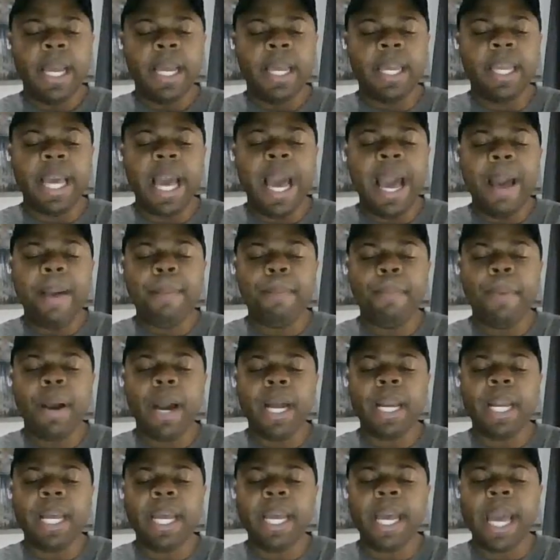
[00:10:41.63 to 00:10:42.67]
yet
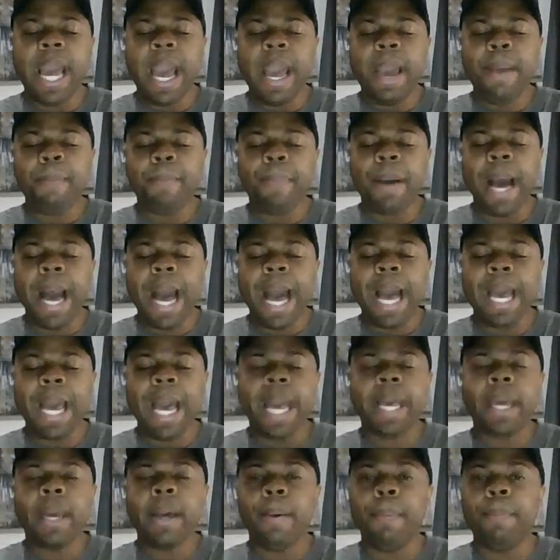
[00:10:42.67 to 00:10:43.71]
money can't buy
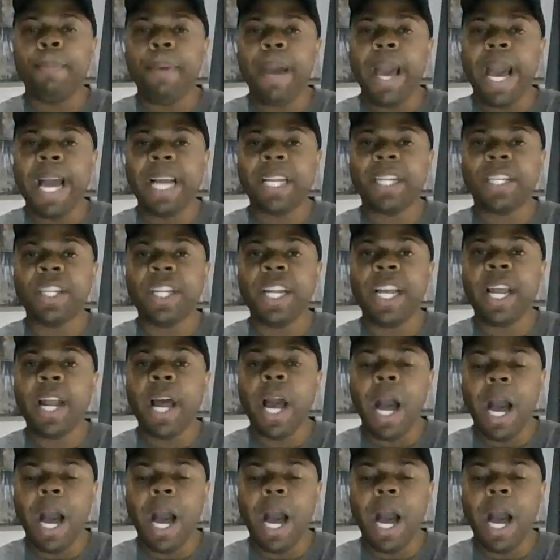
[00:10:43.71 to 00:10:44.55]
a compassionate